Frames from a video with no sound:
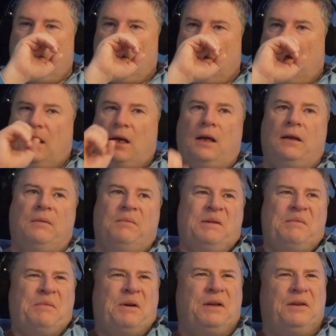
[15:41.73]
that I had in
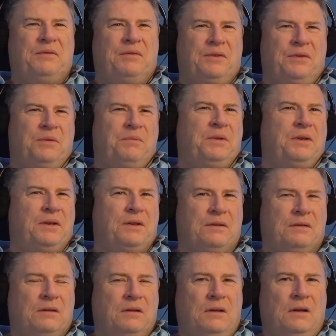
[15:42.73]
my mind for some years,